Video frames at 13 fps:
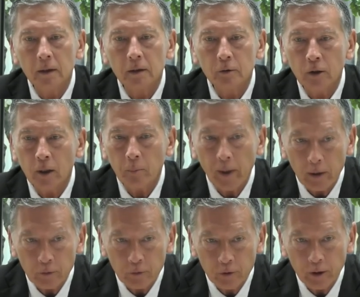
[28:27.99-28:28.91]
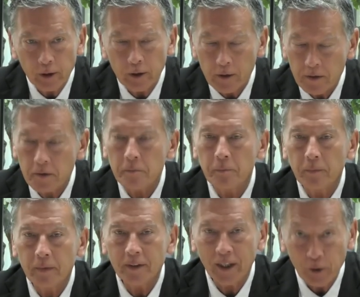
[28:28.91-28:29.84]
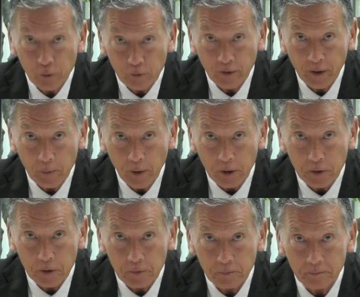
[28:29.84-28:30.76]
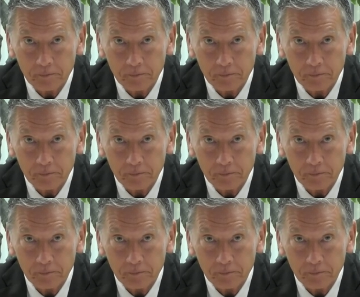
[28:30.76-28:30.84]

Do come back to join us. Thank you very much.